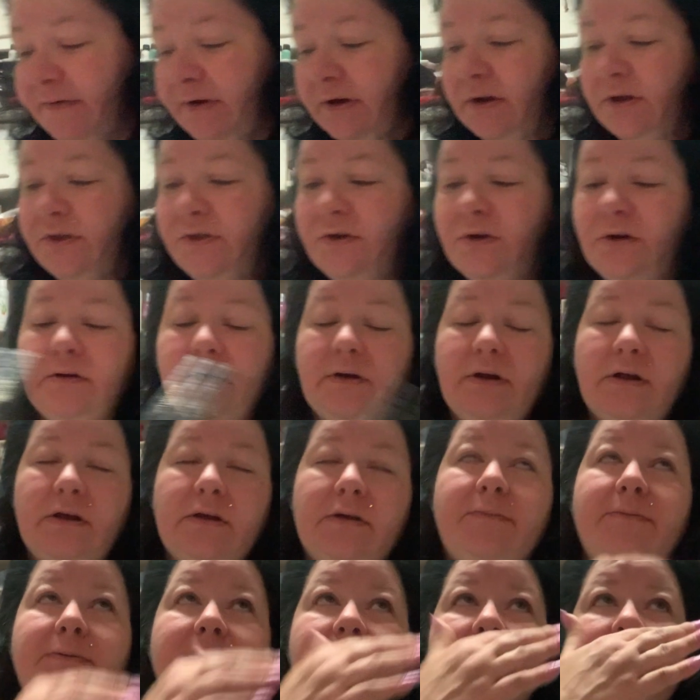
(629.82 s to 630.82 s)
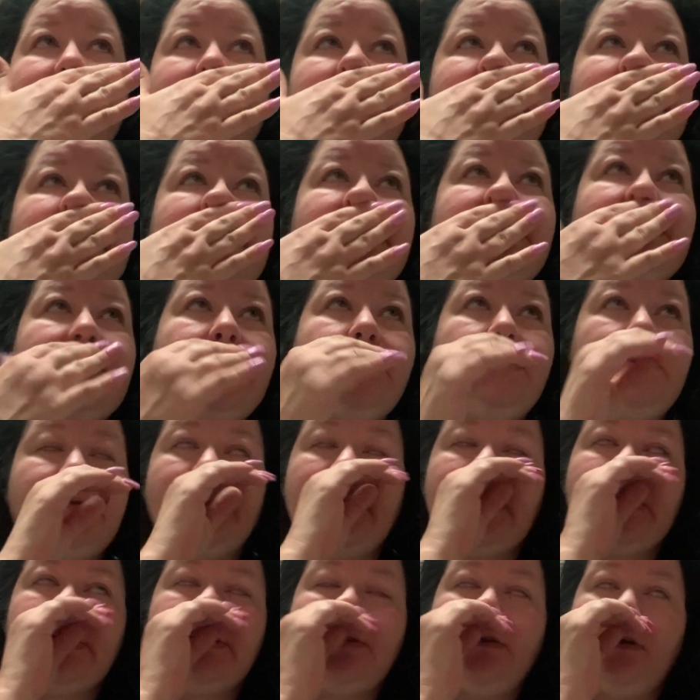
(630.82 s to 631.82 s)
another, please excuse
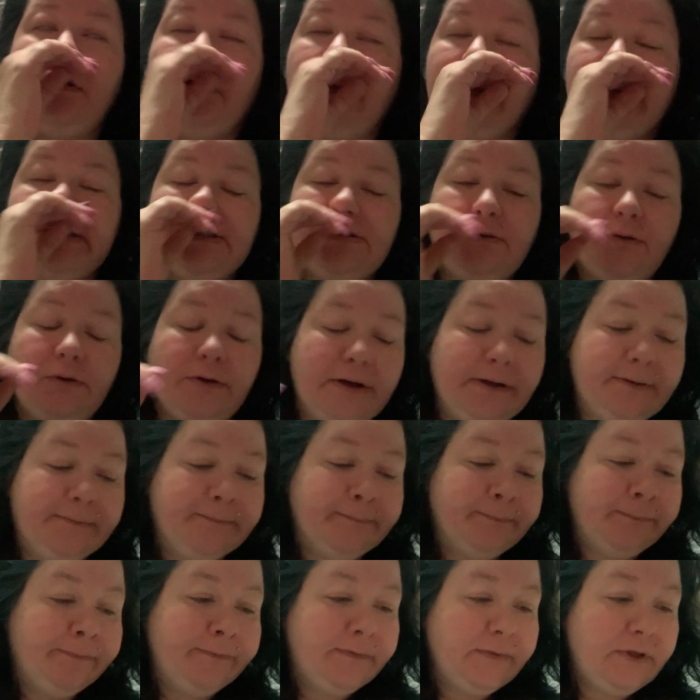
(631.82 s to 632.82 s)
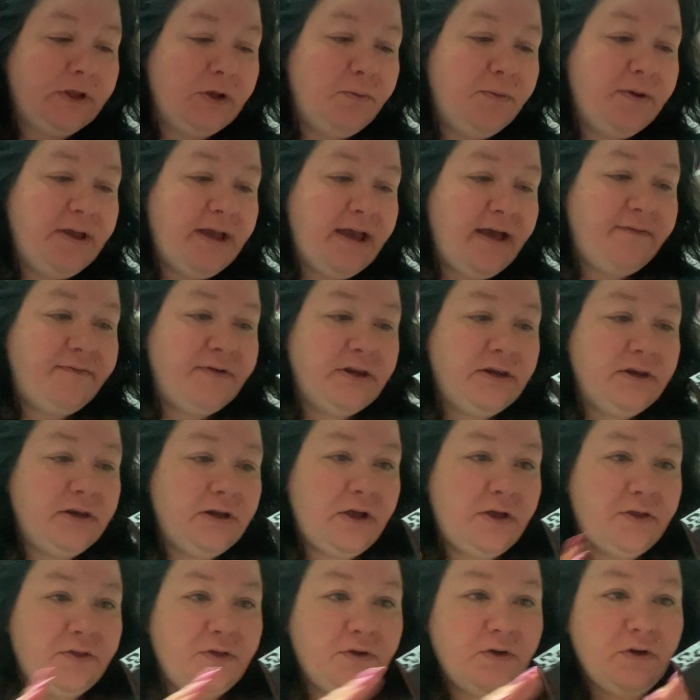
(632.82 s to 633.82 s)
my dog snoring. We have
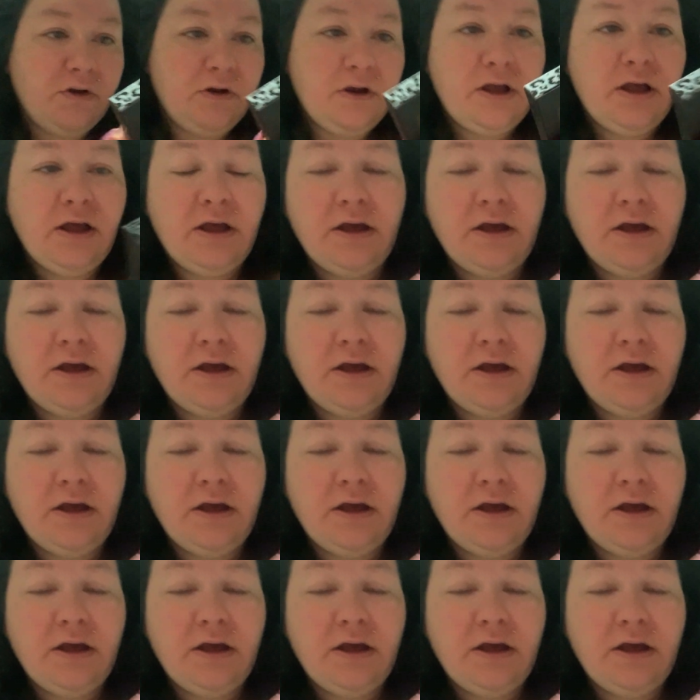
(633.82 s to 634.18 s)
another